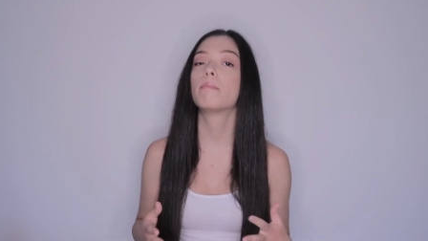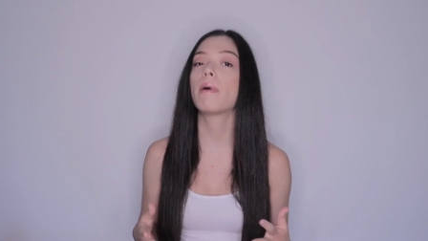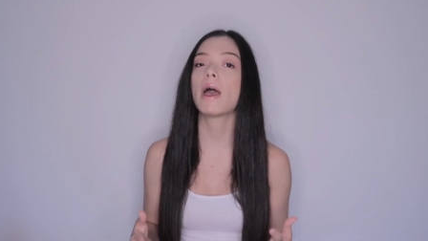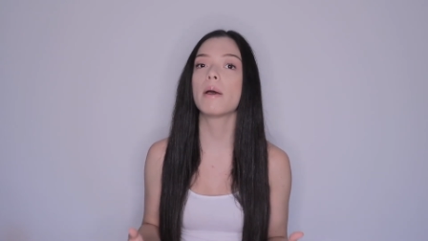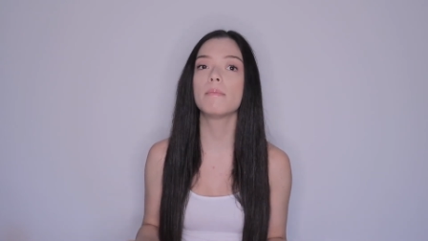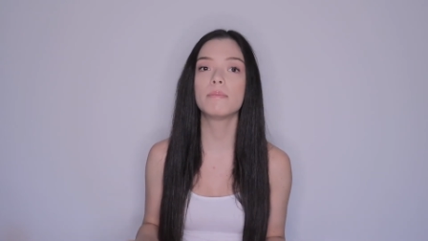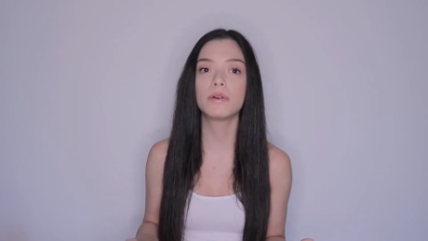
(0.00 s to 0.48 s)

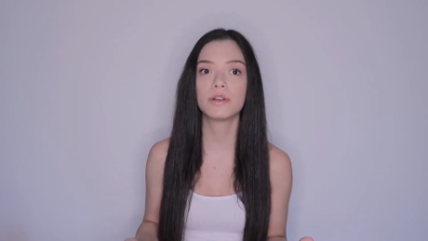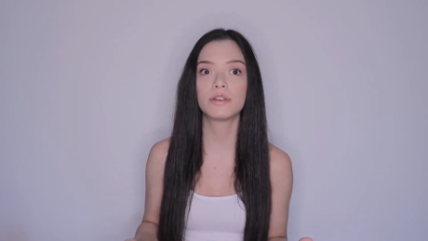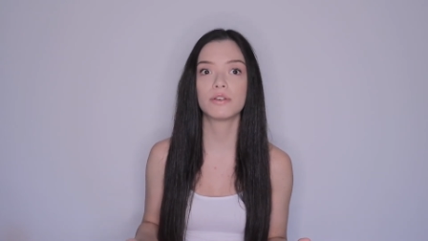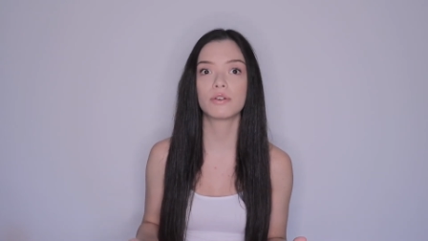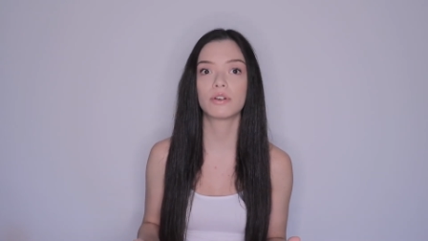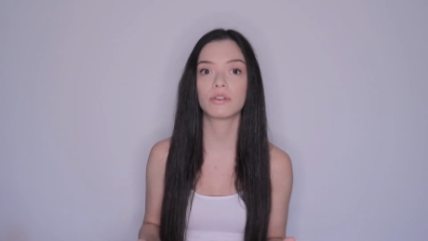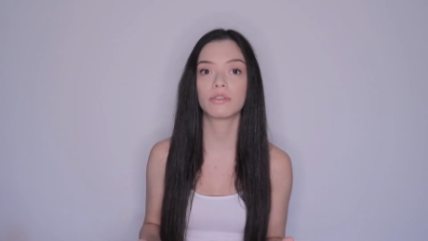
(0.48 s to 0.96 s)
pamper
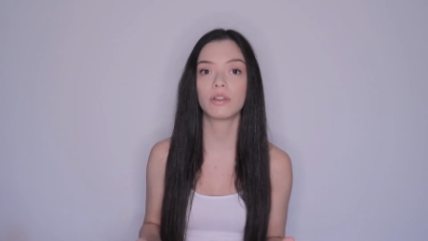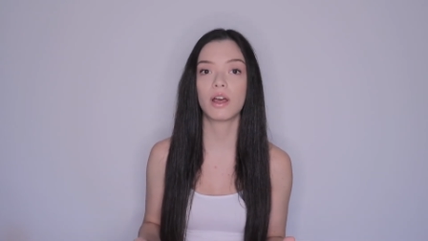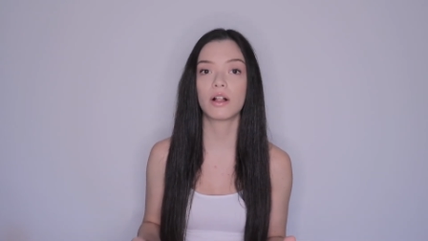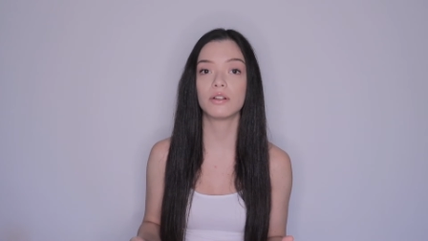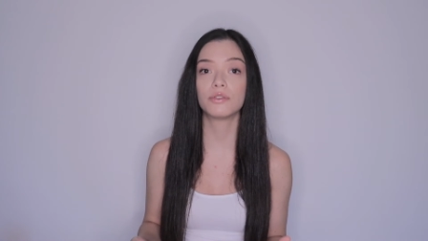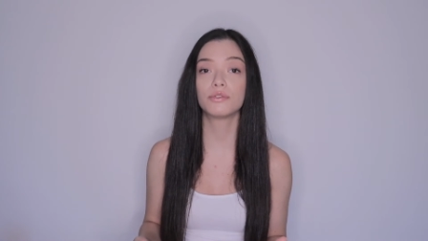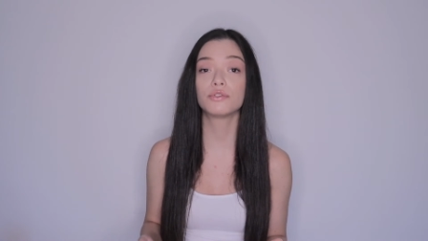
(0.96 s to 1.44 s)

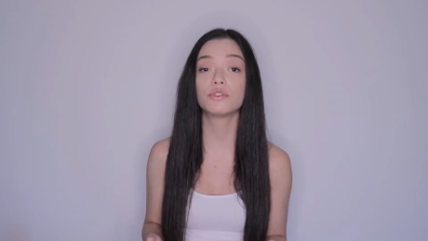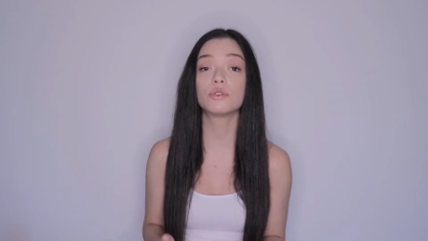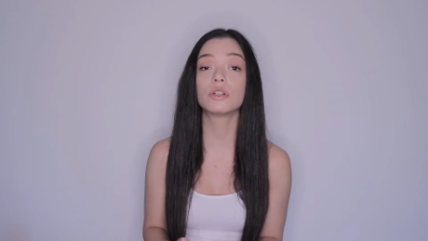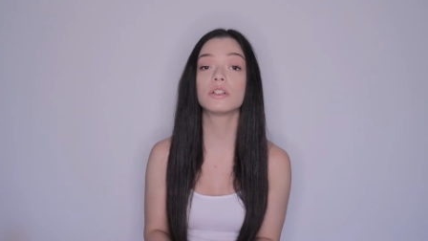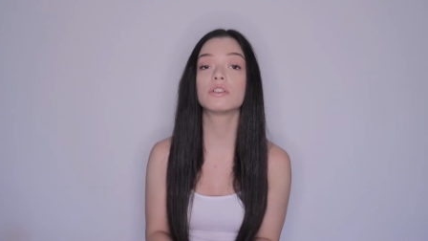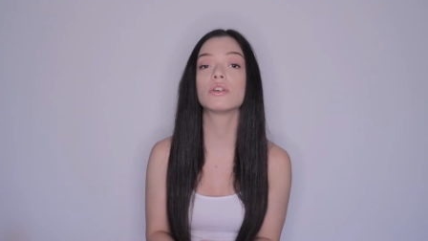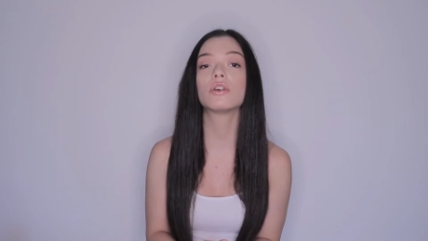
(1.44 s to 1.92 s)
yourself,
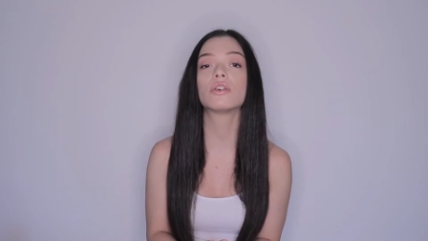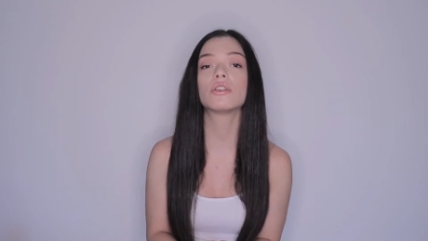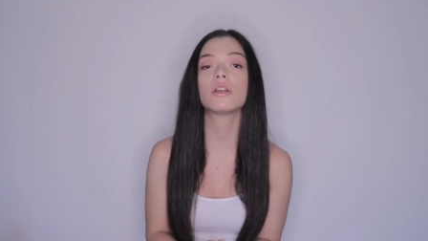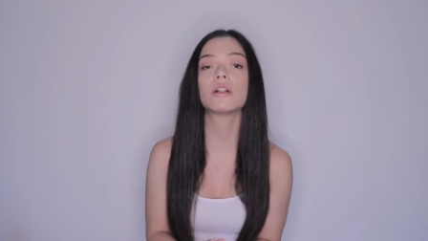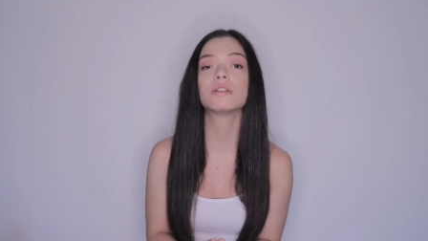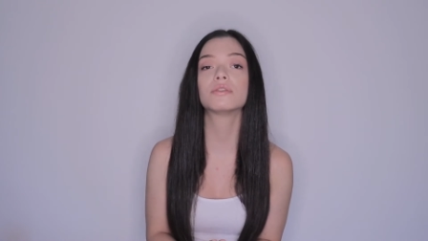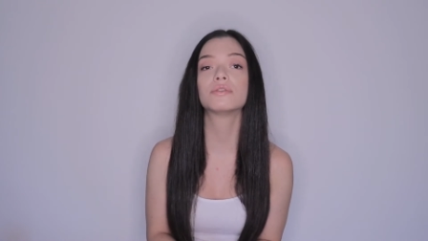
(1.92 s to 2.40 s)
treat
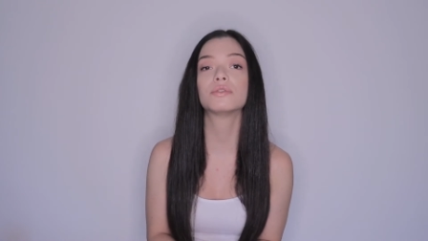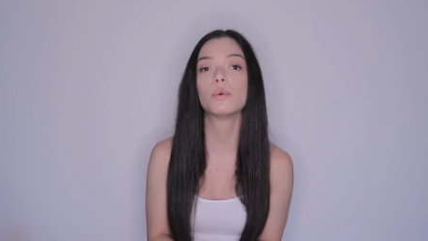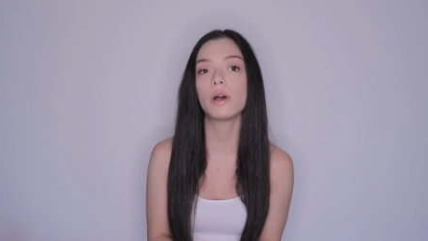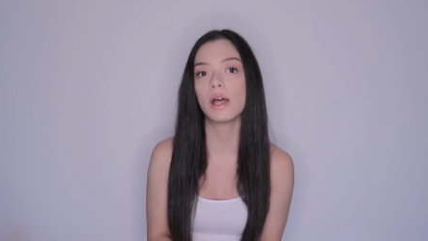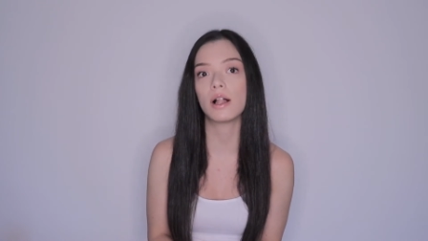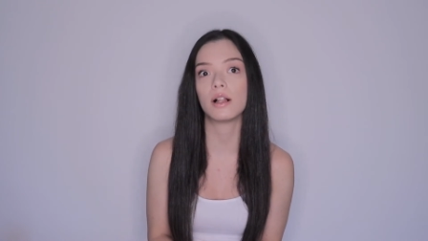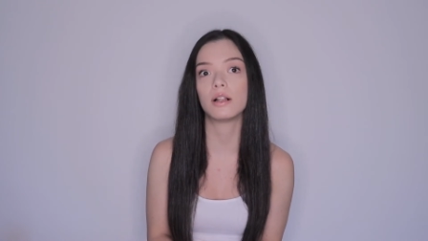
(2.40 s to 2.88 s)
yourself
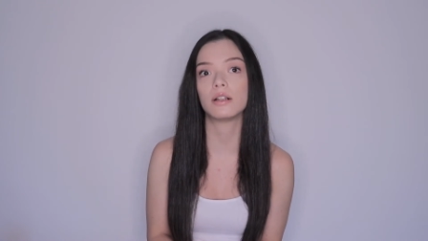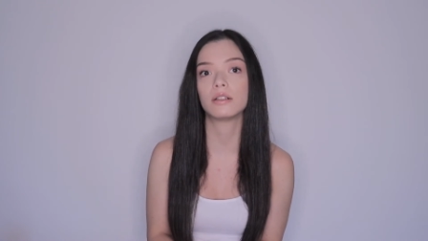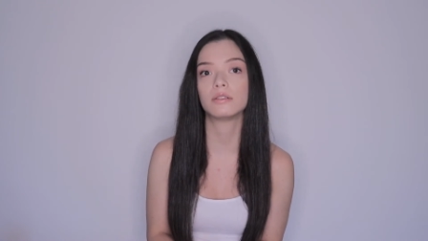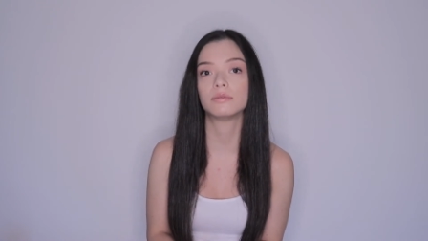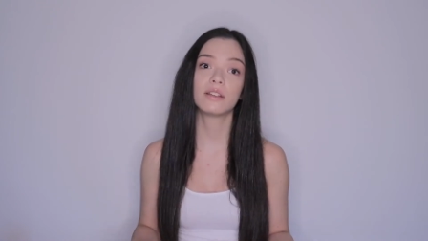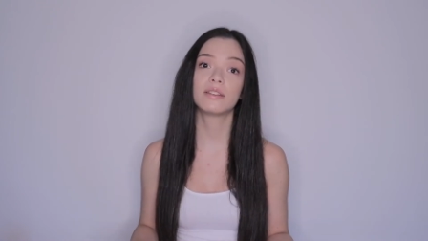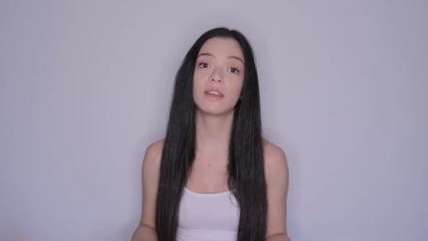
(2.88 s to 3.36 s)
well,
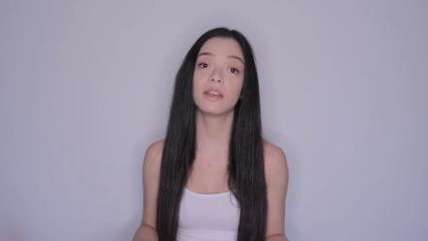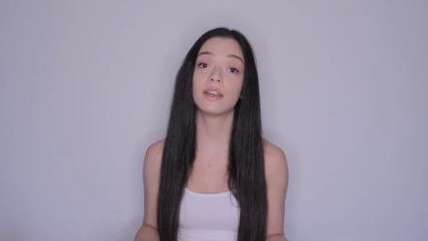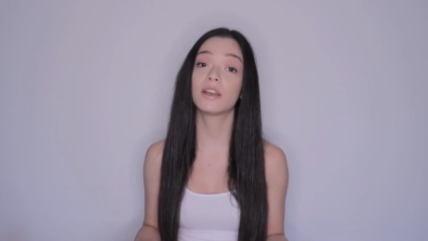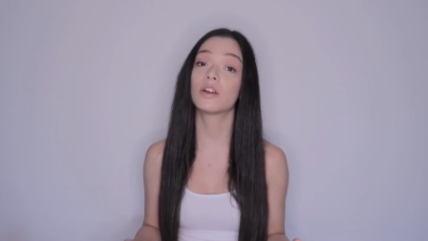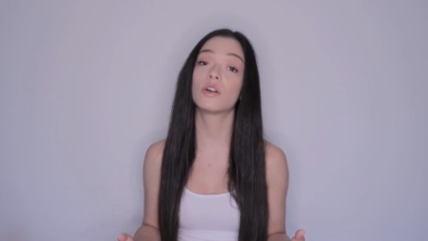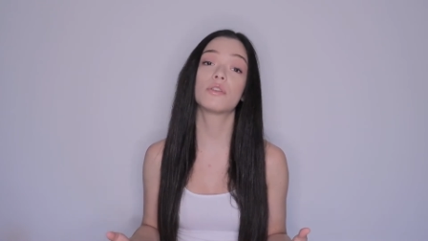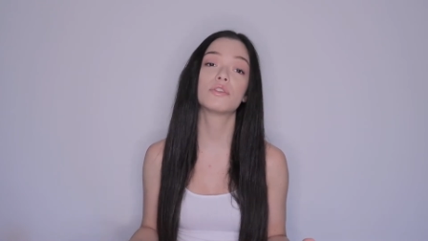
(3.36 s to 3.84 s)
take
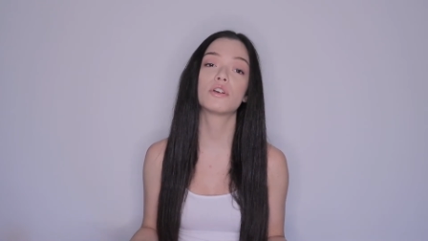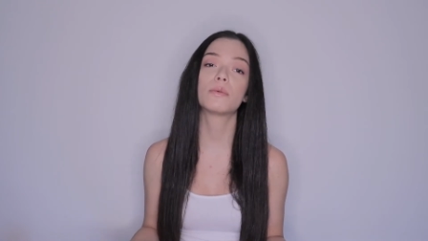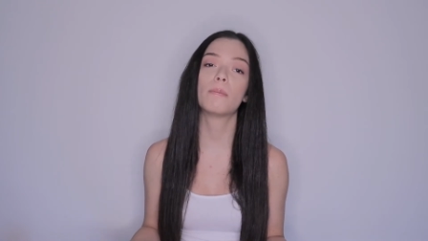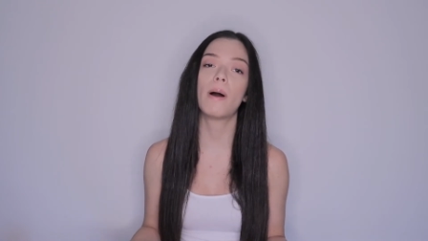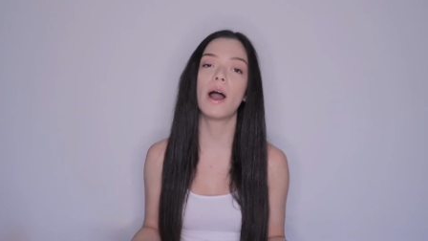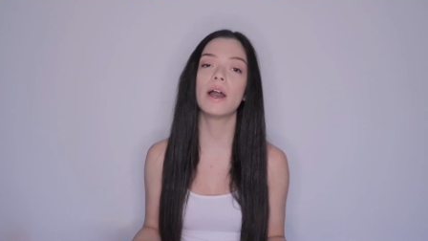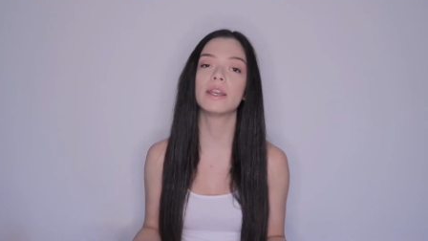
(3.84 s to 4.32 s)
care of your
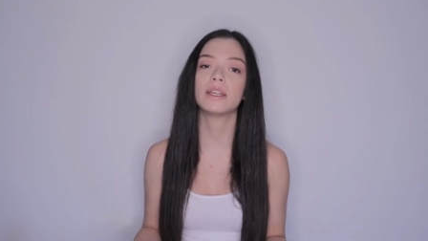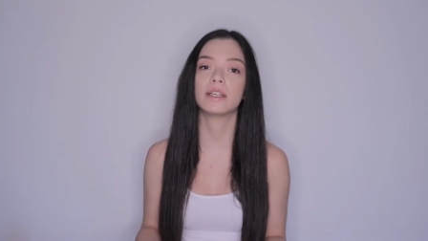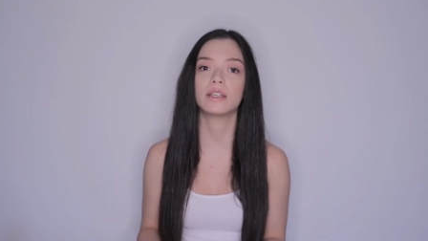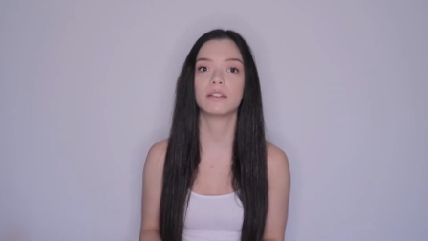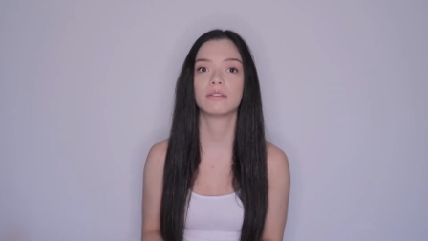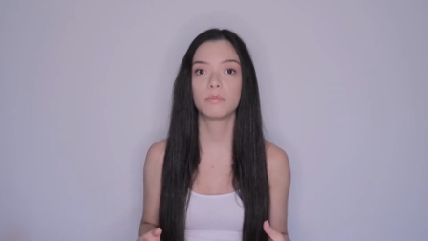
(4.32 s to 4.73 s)
body,